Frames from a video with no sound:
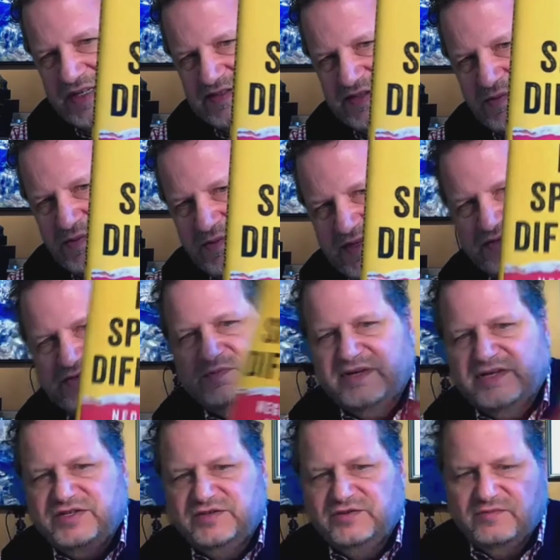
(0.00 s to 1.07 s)
when
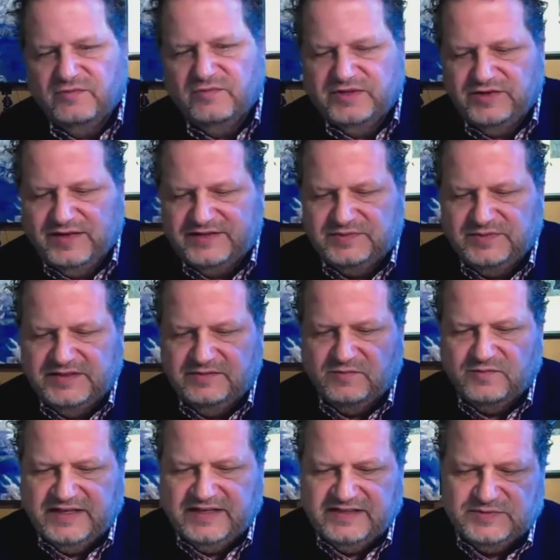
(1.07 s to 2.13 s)
you actually
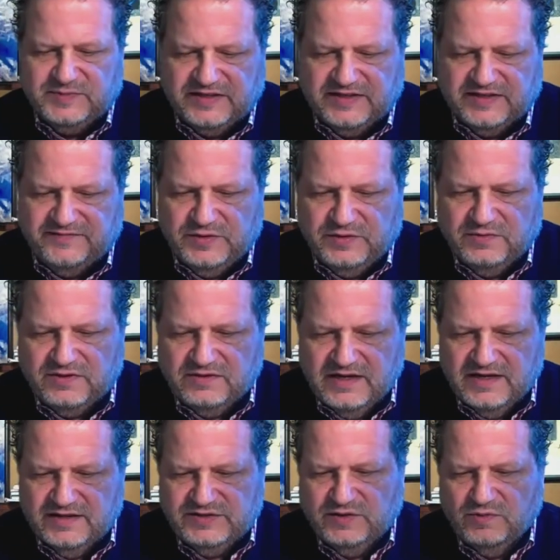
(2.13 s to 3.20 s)
read this book, if you were
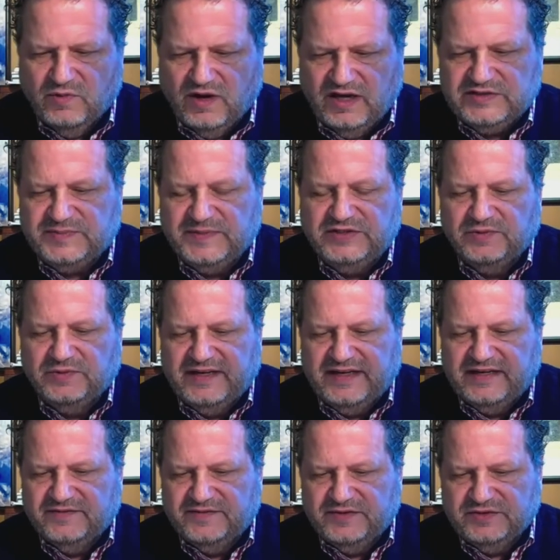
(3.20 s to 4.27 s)
to watch me do an
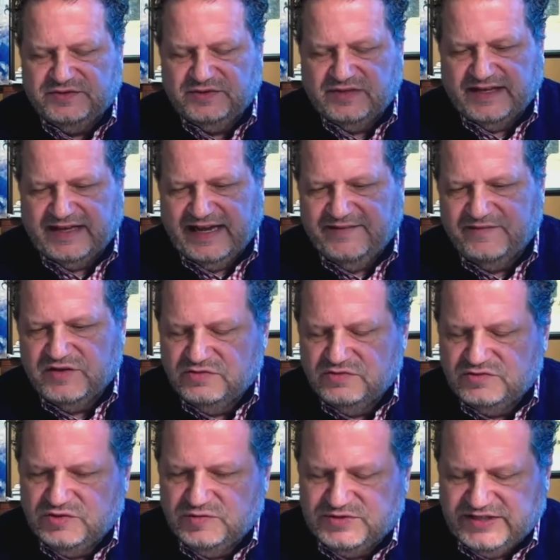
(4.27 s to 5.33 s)
interview, so like I have a
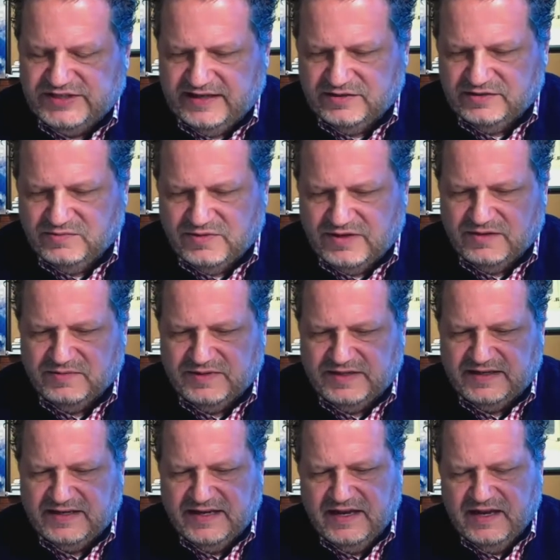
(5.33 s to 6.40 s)
YouTube channel where we
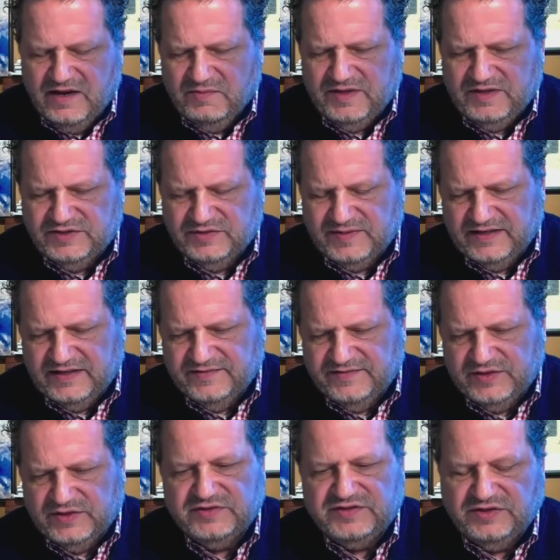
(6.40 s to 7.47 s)
do
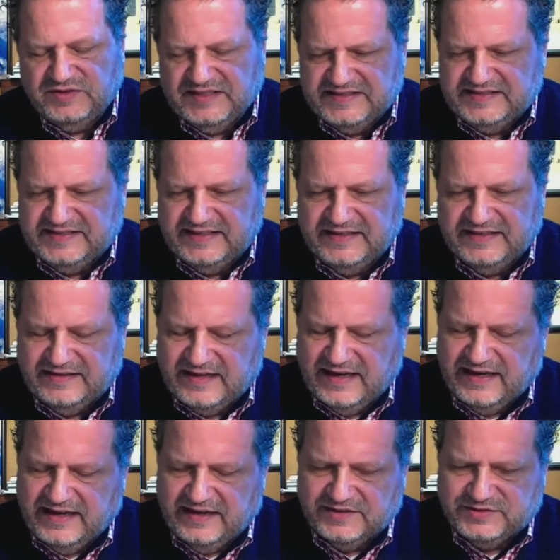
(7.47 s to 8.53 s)
interviews, and you can see it.
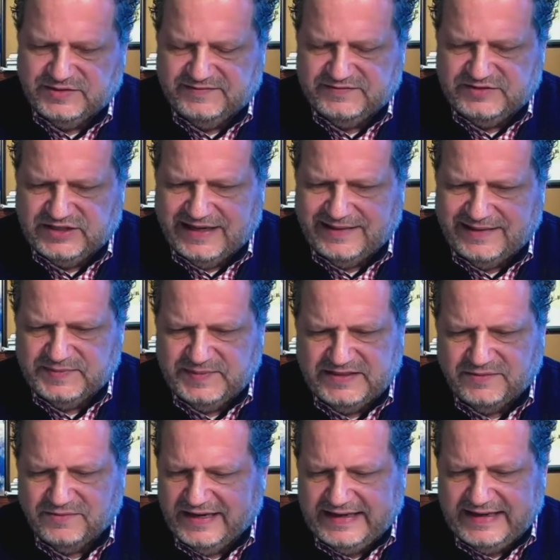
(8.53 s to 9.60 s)
I also have Jobs to Be Done
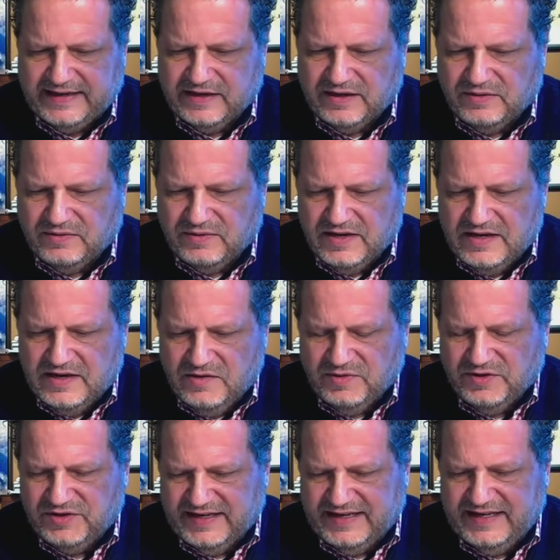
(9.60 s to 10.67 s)
Radio where you
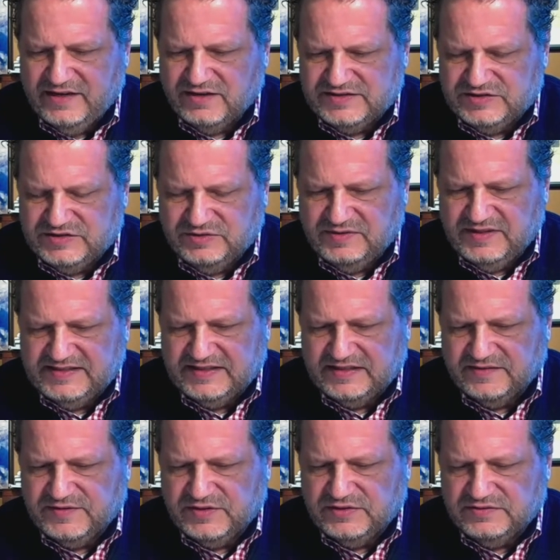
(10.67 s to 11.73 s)
can hear us do these
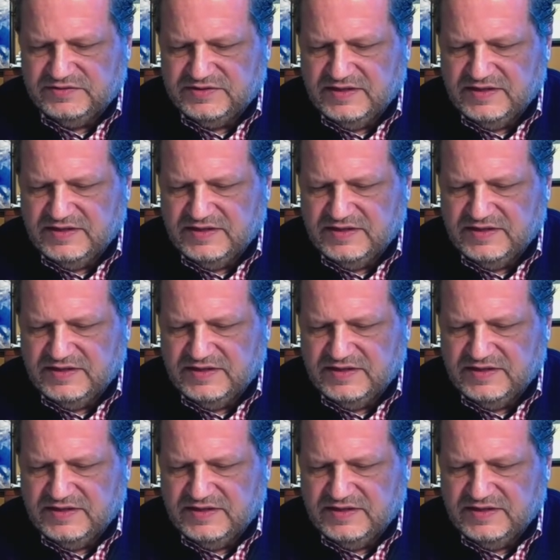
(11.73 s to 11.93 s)
interviews.